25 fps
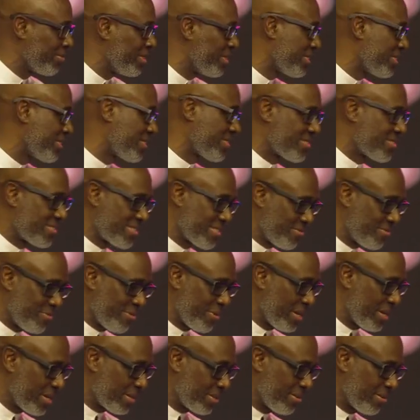have just
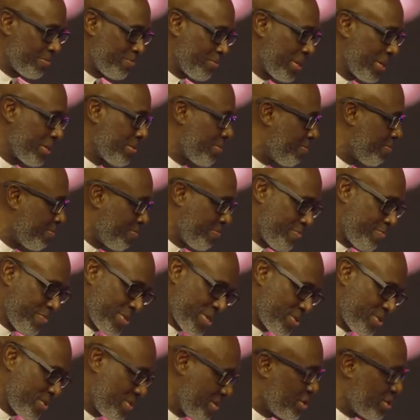felt,
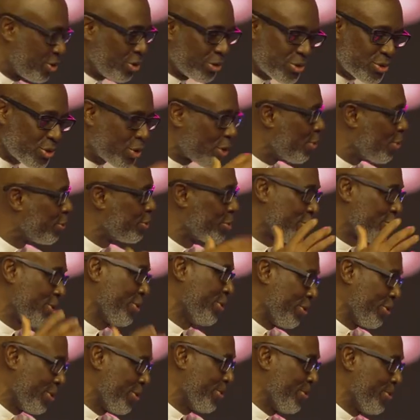just
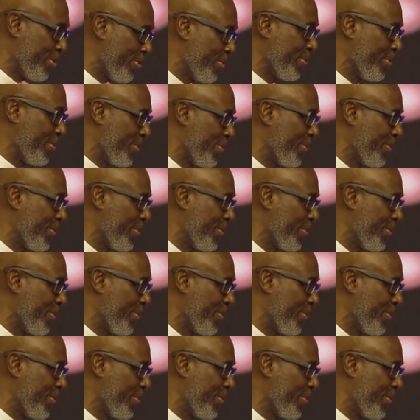continue.